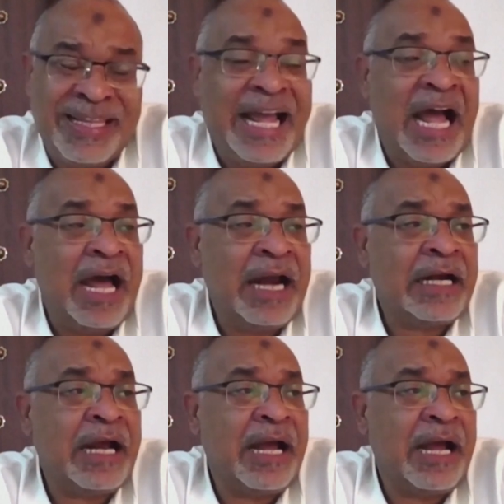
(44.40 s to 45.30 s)
there
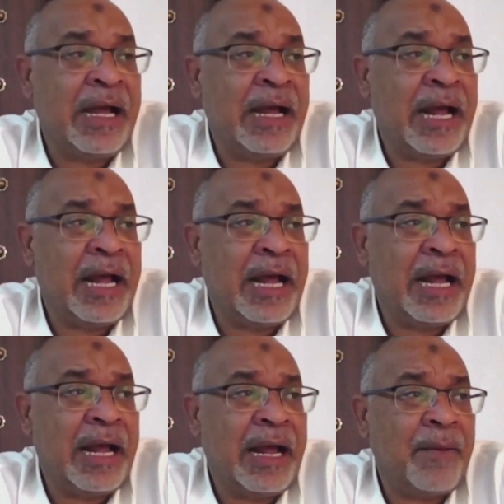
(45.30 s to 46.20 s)

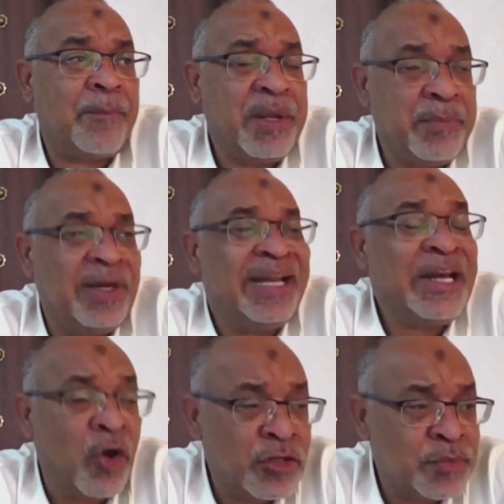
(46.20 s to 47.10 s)
are people
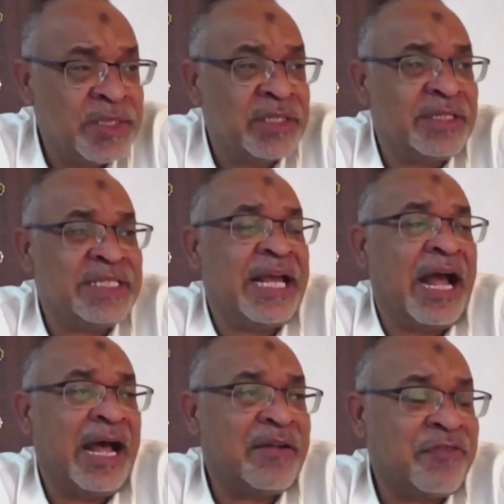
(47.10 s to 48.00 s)
in hospitals, they
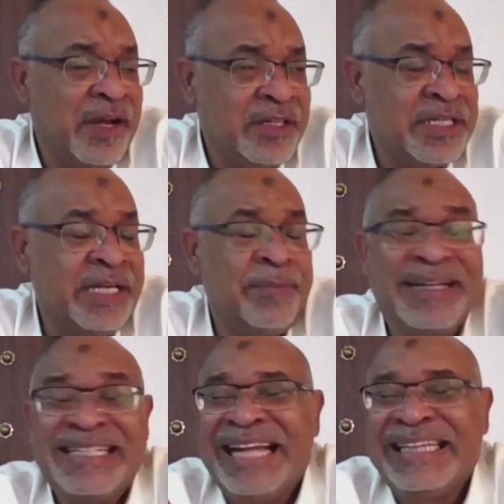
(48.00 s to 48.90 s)
are functioning,
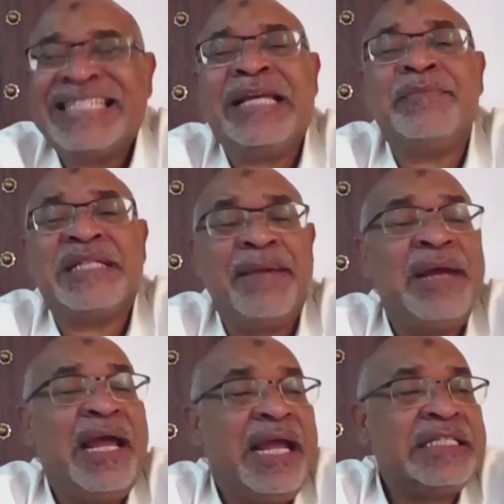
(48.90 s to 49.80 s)
but at the same time,
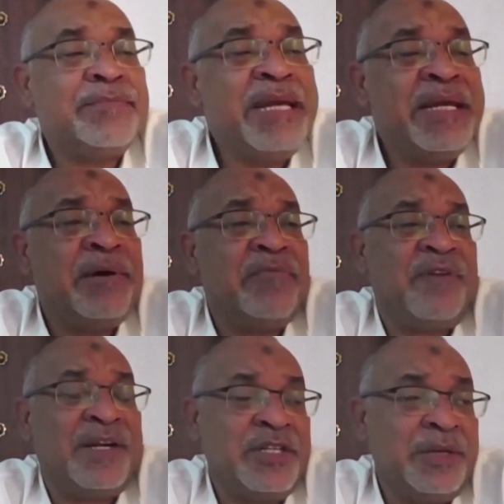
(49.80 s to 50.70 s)
it's minimum
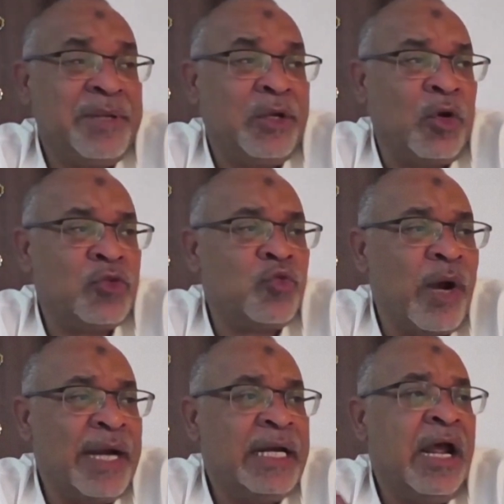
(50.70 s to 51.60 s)
functioning because
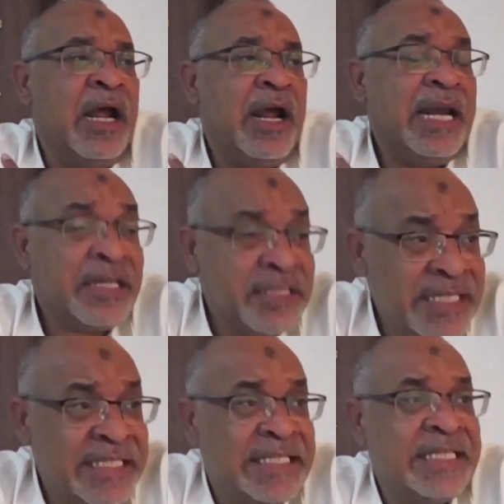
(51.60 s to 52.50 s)
one,
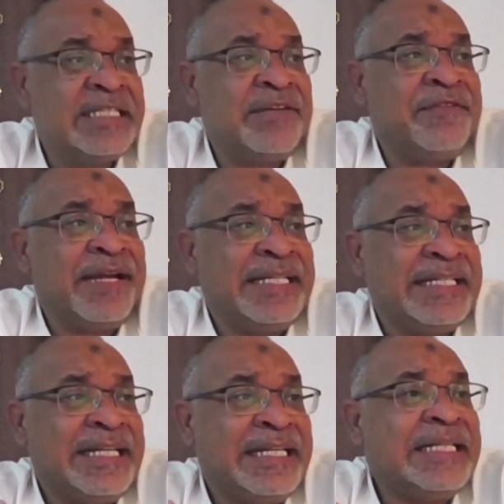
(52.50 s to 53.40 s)
electricity is
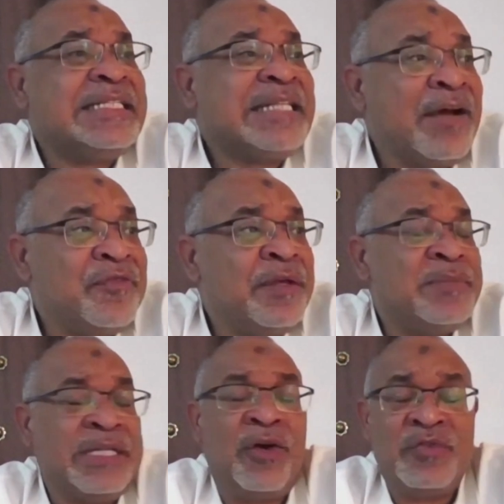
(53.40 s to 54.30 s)
affected, the staff
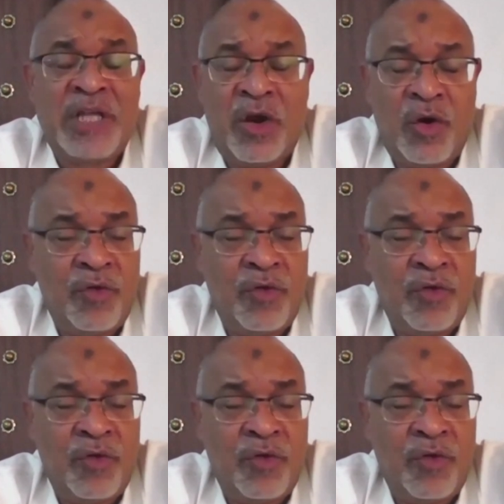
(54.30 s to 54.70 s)
themselves are